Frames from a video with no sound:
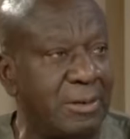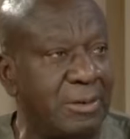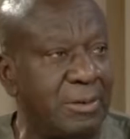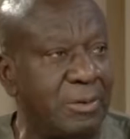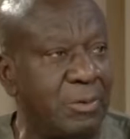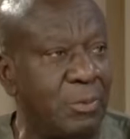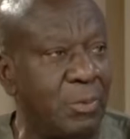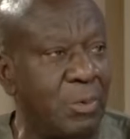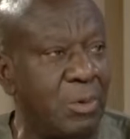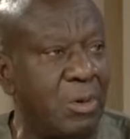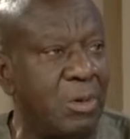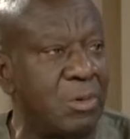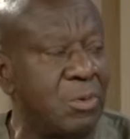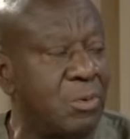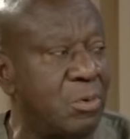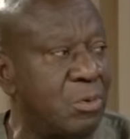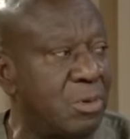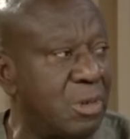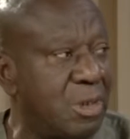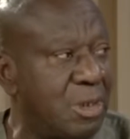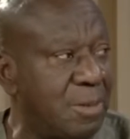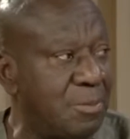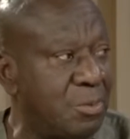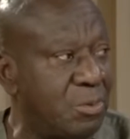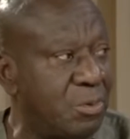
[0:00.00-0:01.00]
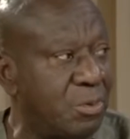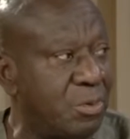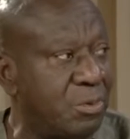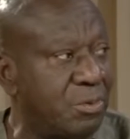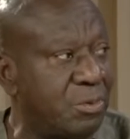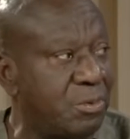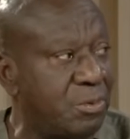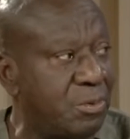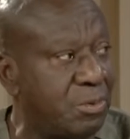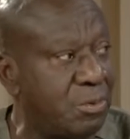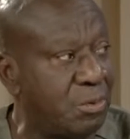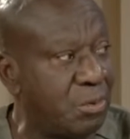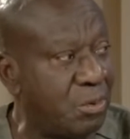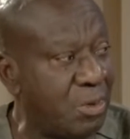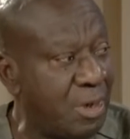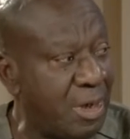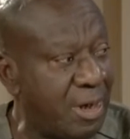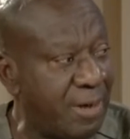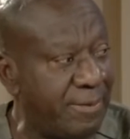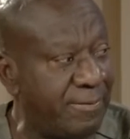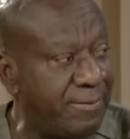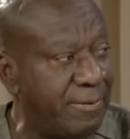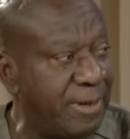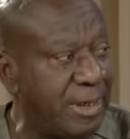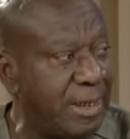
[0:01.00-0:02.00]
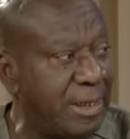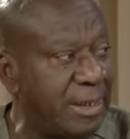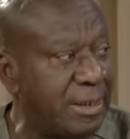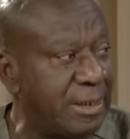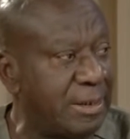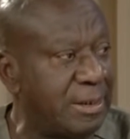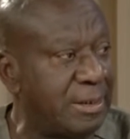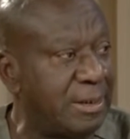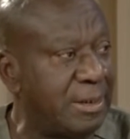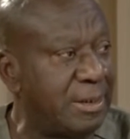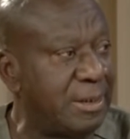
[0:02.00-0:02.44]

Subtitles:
we also claim to have the